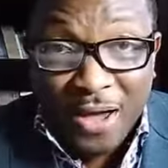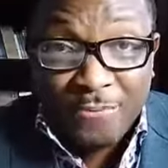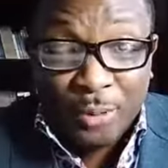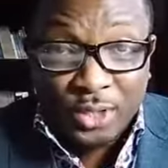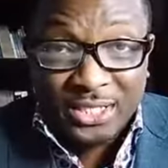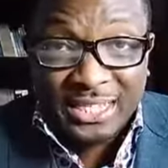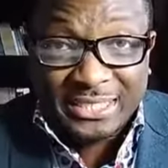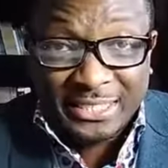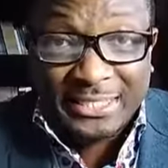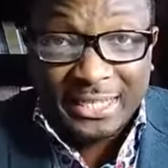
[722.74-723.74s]
brothers and
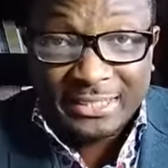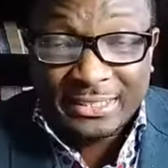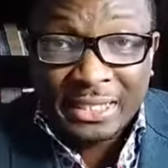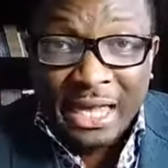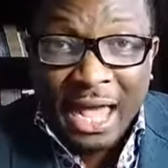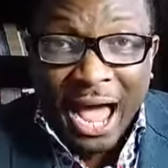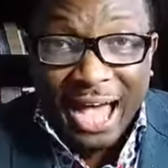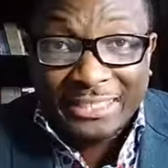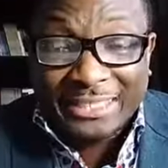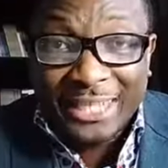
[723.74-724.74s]
sisters
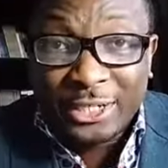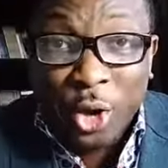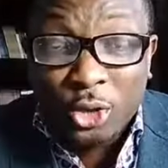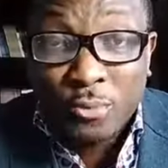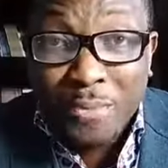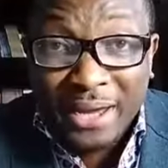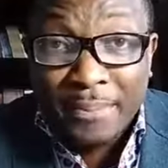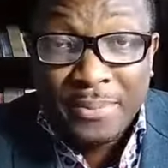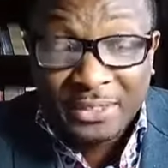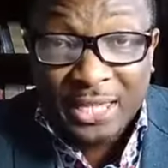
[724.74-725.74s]
are still going to make
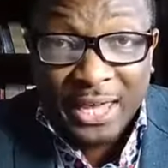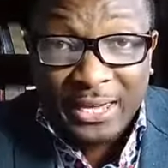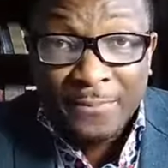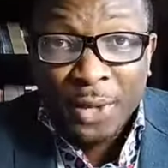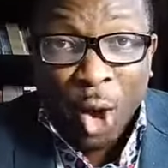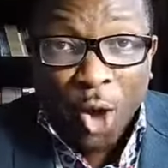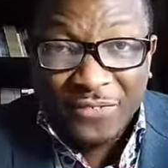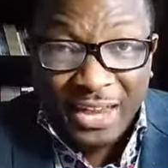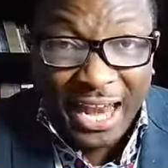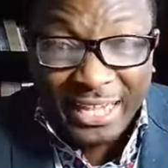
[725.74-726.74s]
a mistake of
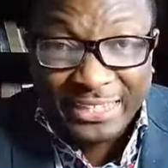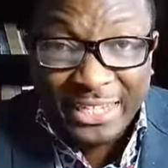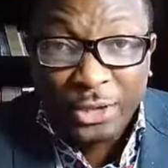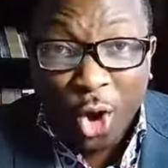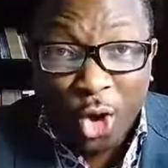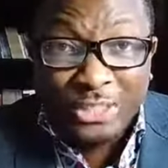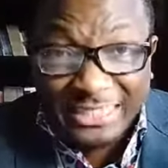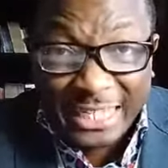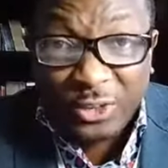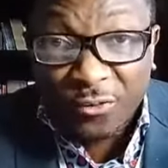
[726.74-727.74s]
electing wrong
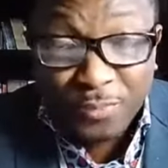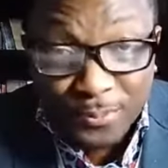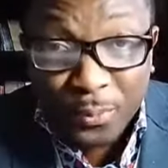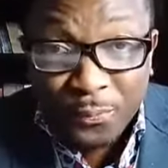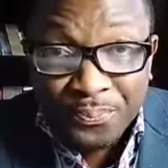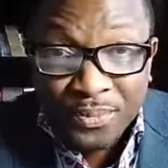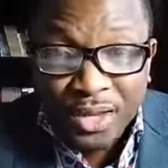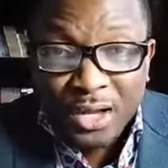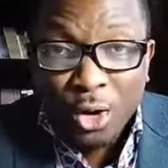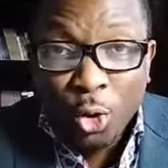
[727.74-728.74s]
set of people
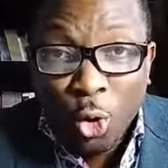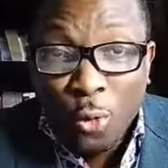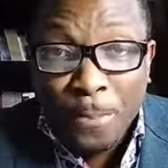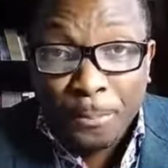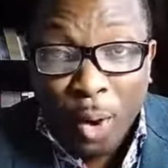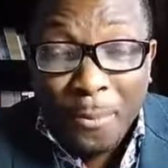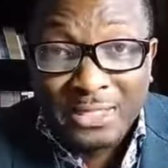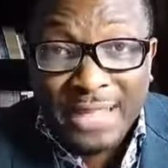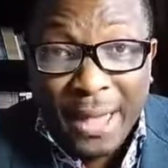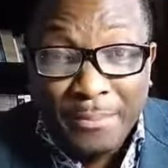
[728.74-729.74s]
who will
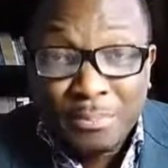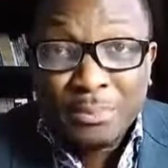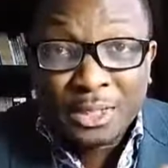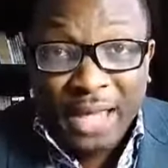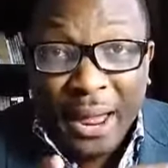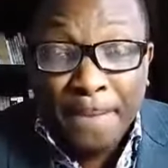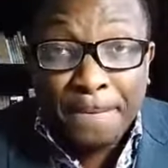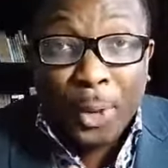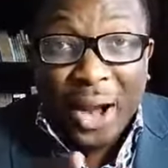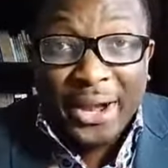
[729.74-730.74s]
promise them
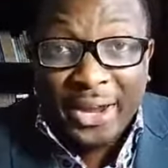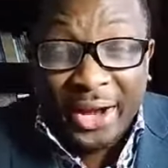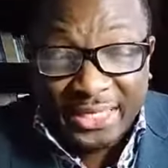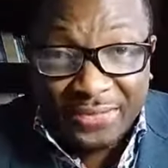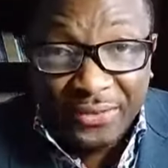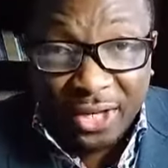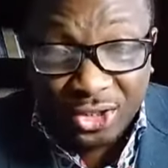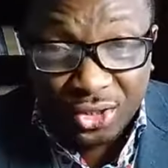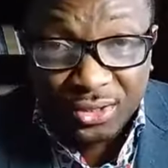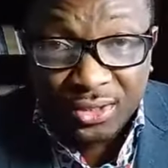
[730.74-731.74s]
temporary gratification